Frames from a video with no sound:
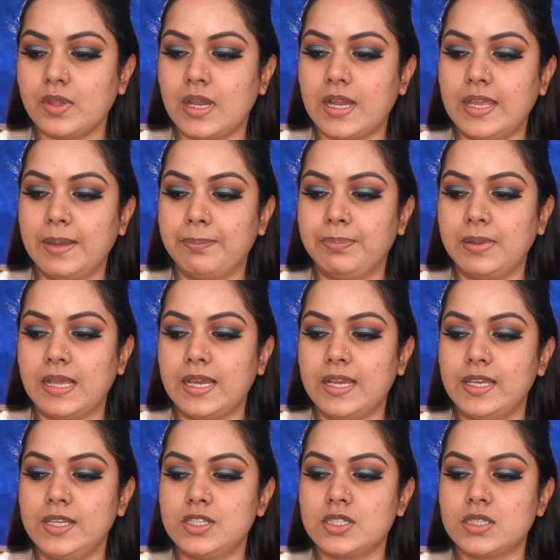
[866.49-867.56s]
I
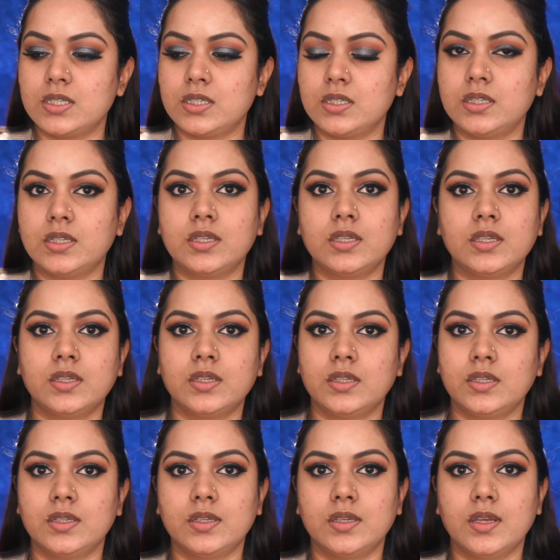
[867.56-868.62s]
applied
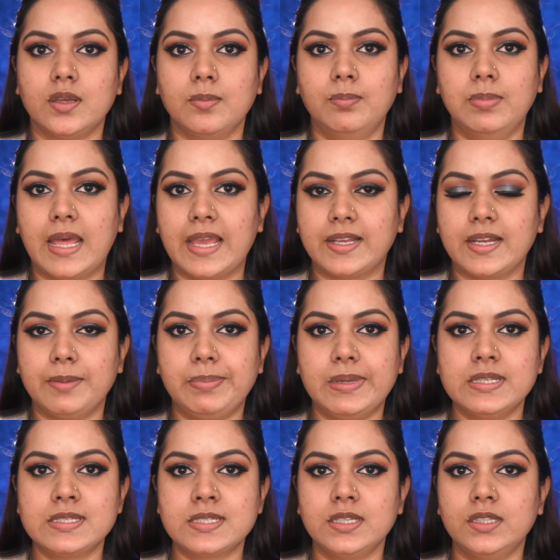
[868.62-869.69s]
black eye
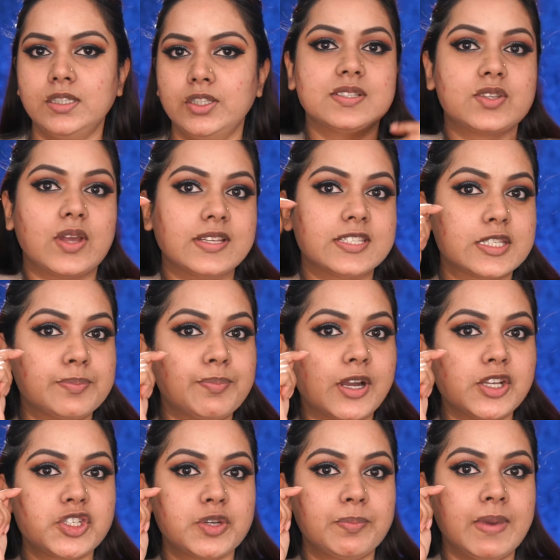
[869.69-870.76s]
pencil. So I
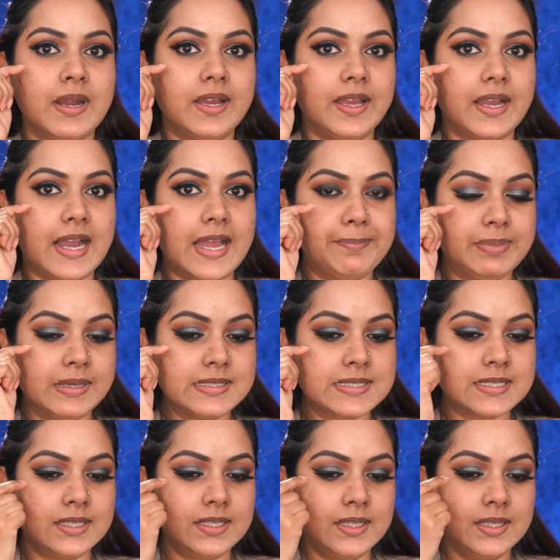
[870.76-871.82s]
smudged my eye
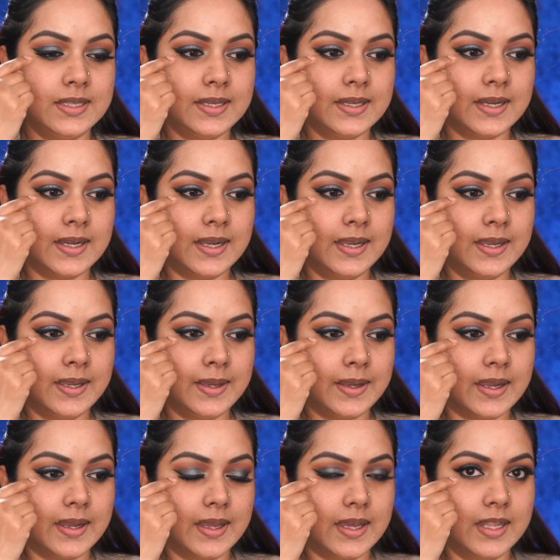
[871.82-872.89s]
pencil
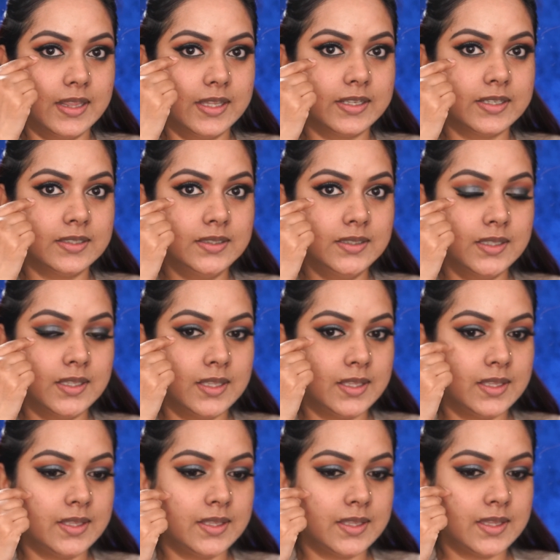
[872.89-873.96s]
a little
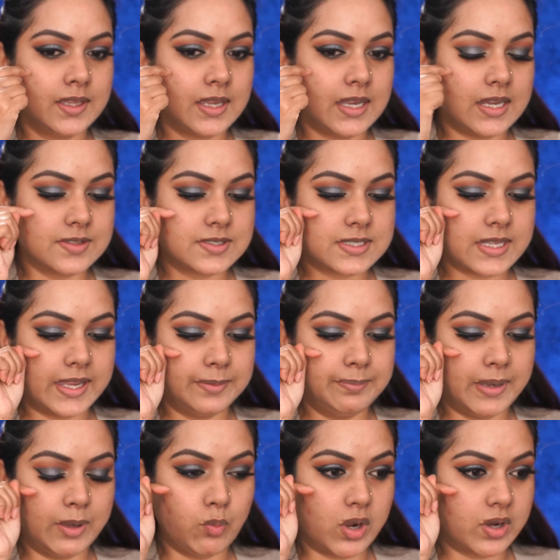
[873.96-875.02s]
outside
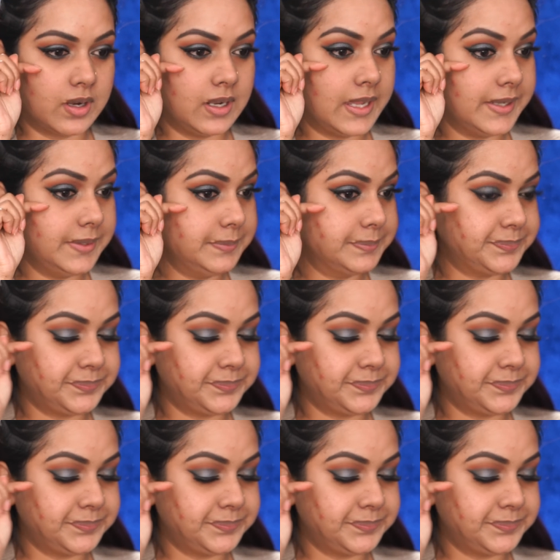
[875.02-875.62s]
my waterline.